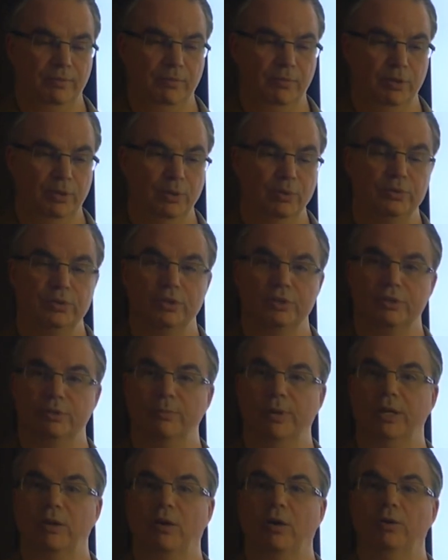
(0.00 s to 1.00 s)
use it to
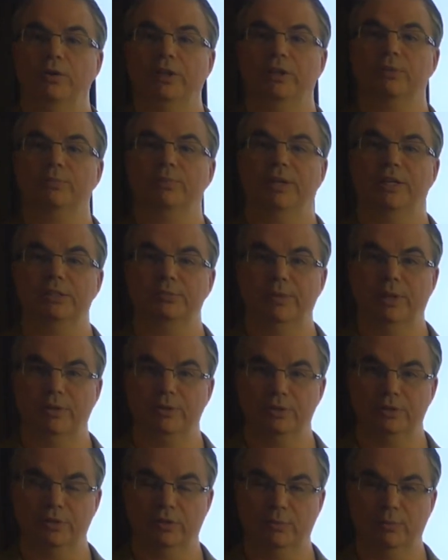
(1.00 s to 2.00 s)
make all the other
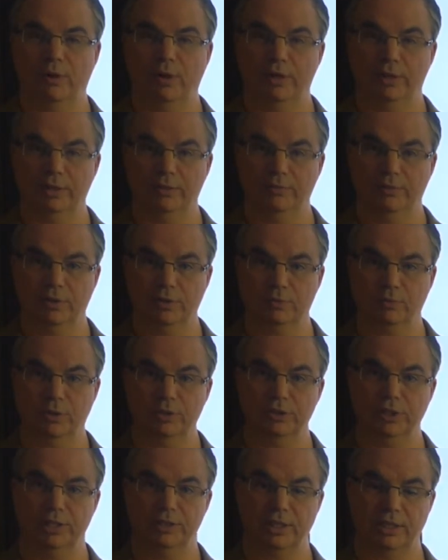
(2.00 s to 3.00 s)
plasmalogens of the body. Because
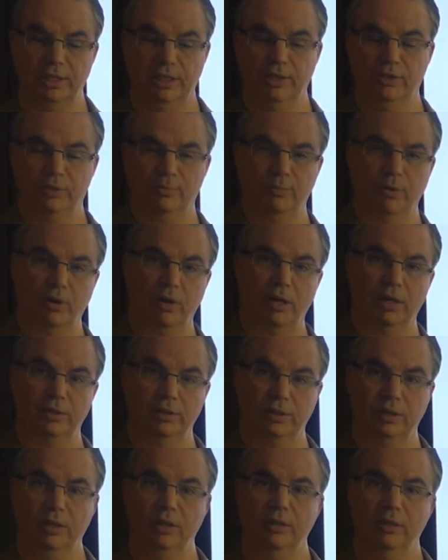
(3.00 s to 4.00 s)
once you get that ether bond
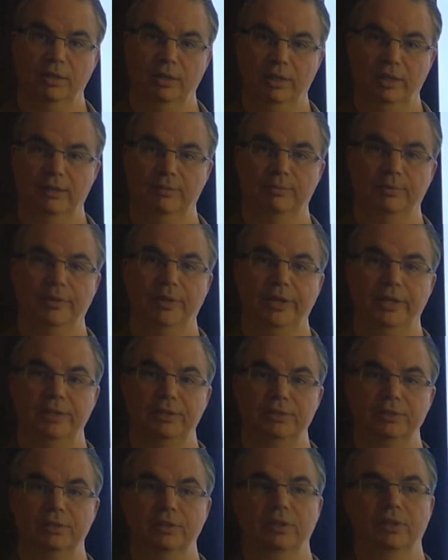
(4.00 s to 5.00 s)
in
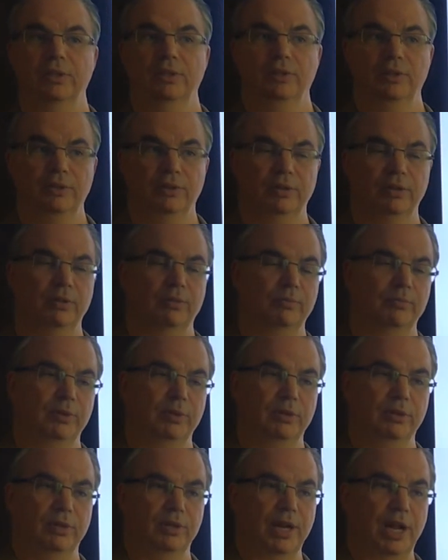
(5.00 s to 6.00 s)
place,
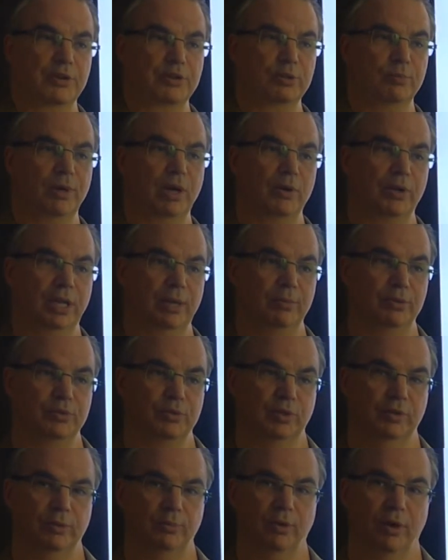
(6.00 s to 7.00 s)
the natural
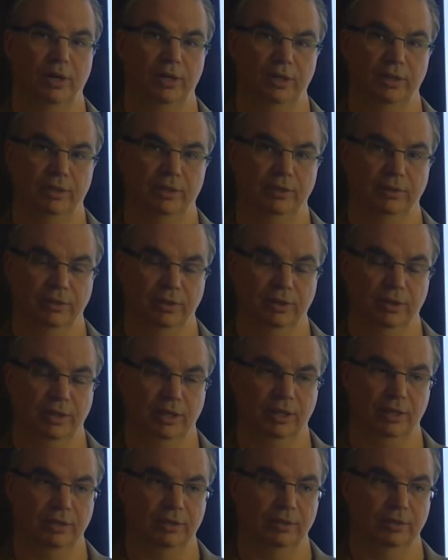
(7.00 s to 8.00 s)
biochemistry of the body
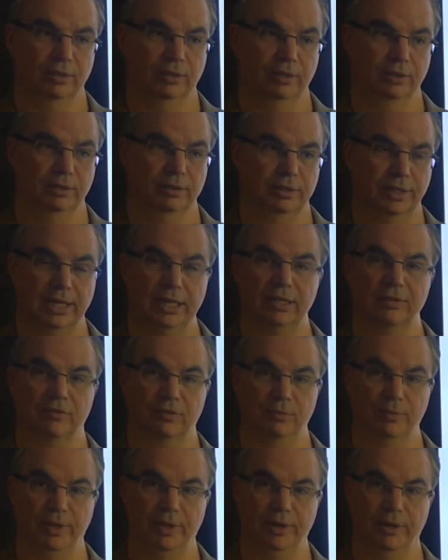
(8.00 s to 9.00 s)
can take it
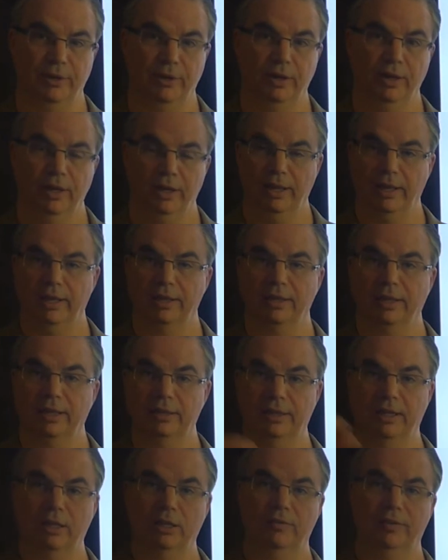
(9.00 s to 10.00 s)
from there and
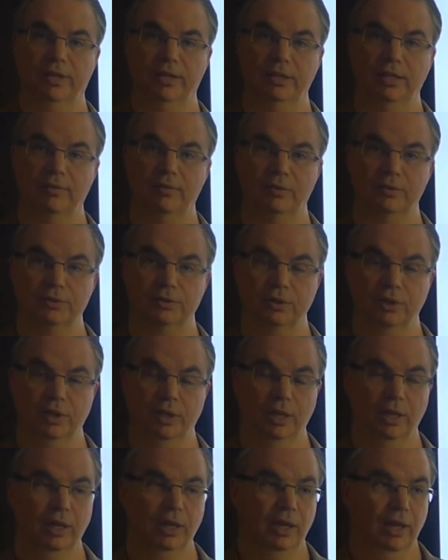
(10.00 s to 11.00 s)
get elevated levels.
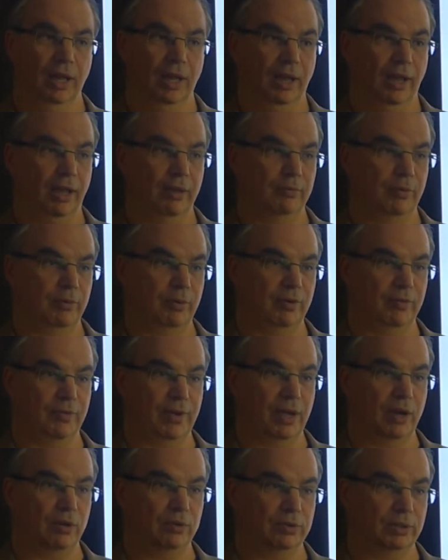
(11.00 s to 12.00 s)
And what we
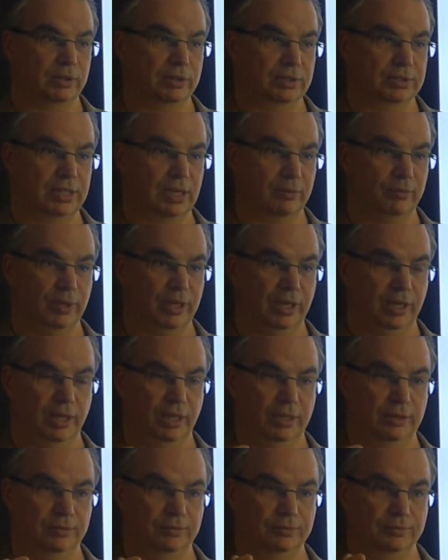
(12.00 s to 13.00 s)
found is that we
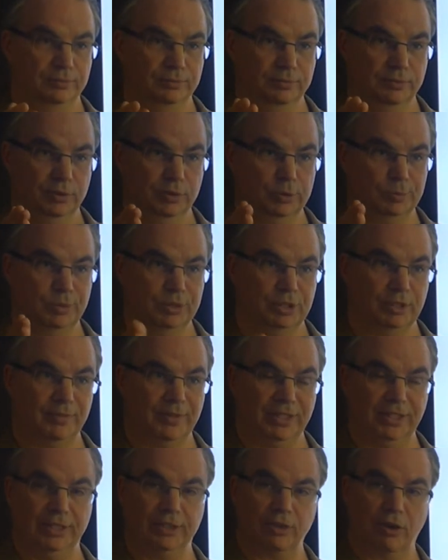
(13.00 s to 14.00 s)
can
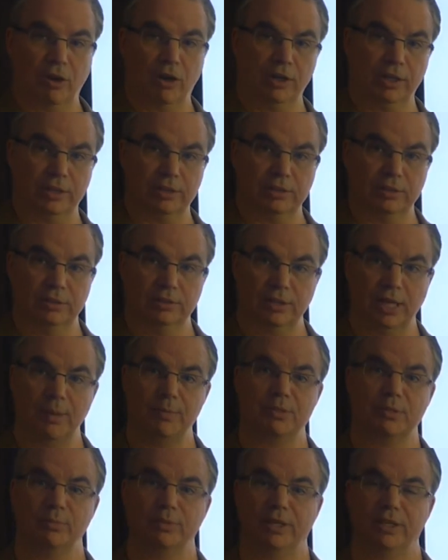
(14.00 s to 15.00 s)
specifically target
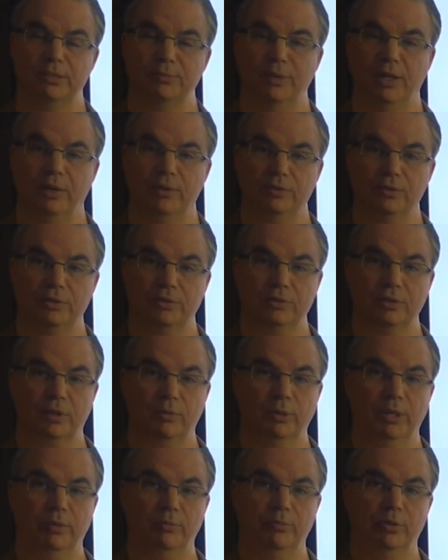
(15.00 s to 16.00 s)
types of plasmalogens. Like
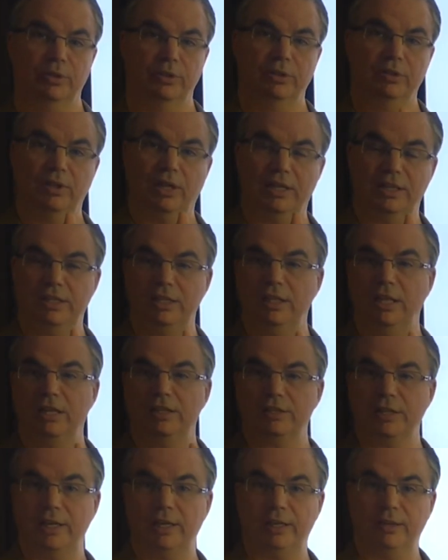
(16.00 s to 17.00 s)
we can put a
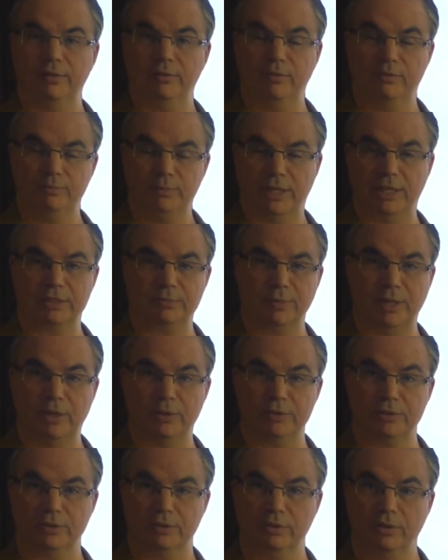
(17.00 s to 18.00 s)
DHA
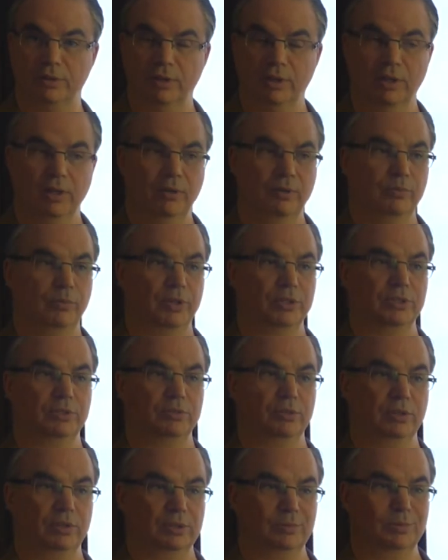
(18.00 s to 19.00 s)
plasmalogen, which
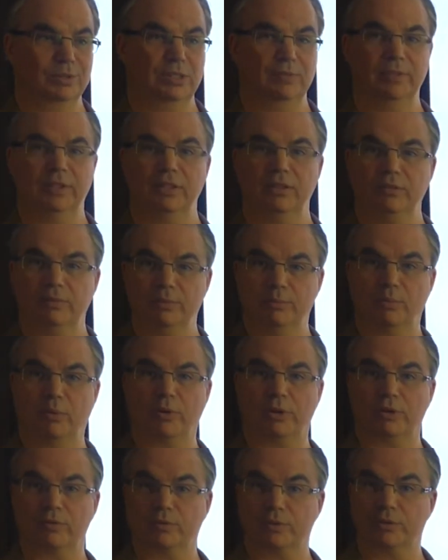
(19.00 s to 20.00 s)
is specifically
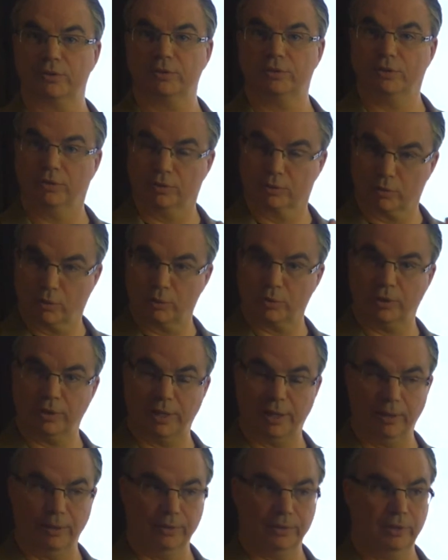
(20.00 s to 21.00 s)
important for neuronal
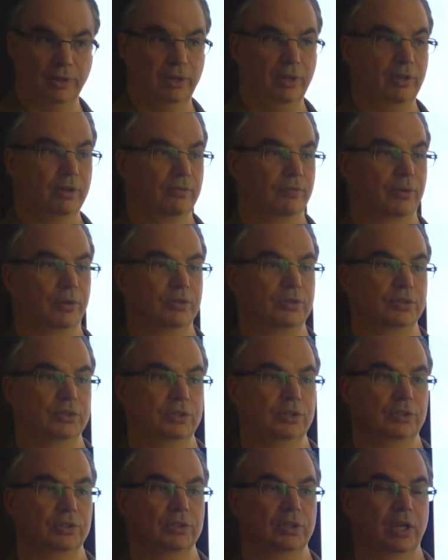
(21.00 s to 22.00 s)
health,
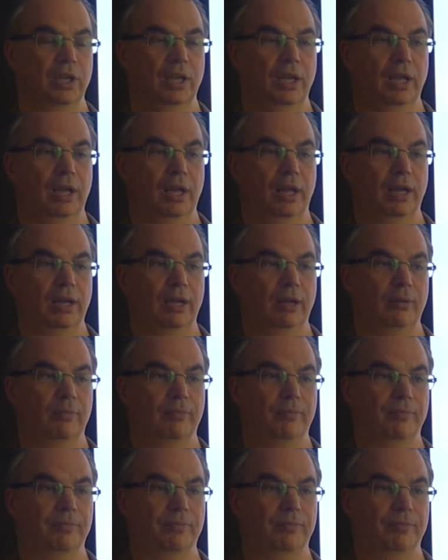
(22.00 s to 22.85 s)
versus a